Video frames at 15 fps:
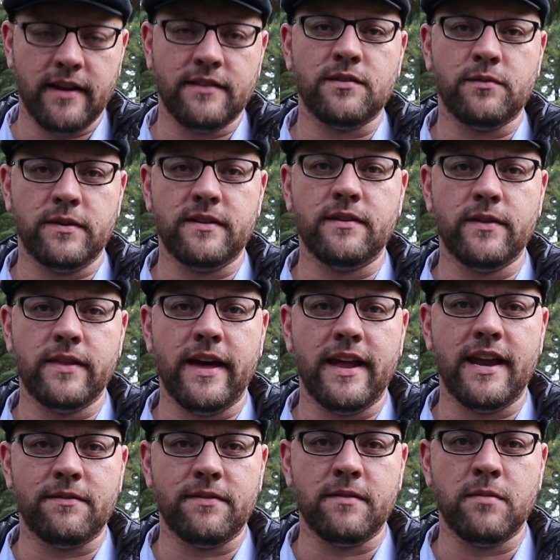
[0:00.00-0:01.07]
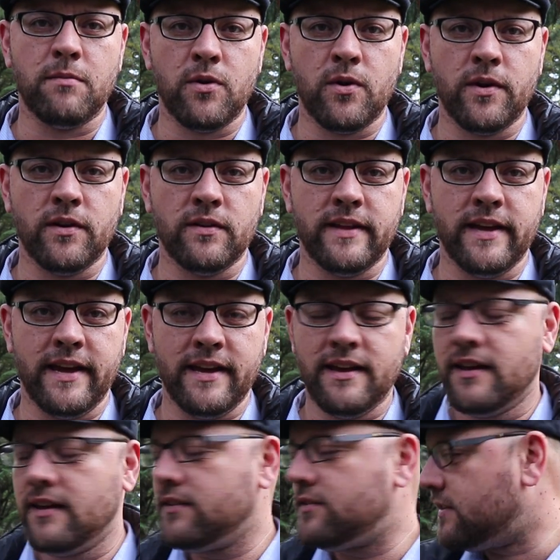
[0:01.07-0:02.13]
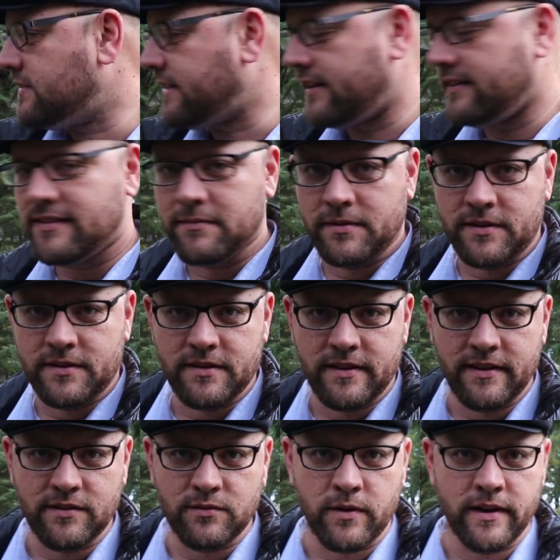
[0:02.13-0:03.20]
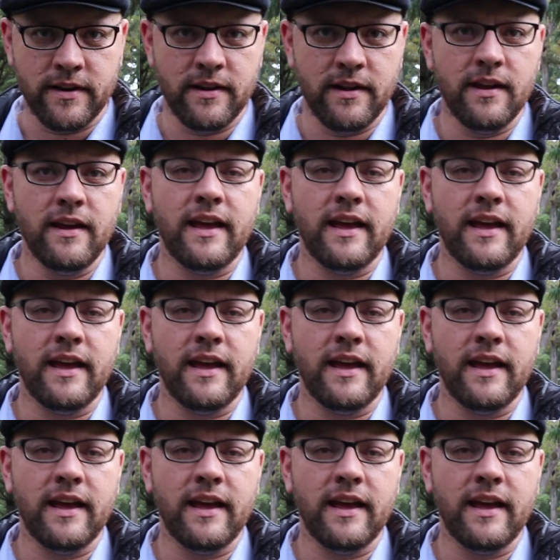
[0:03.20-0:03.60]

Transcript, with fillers: And so we do that every Memorial Day to a site similar to this one.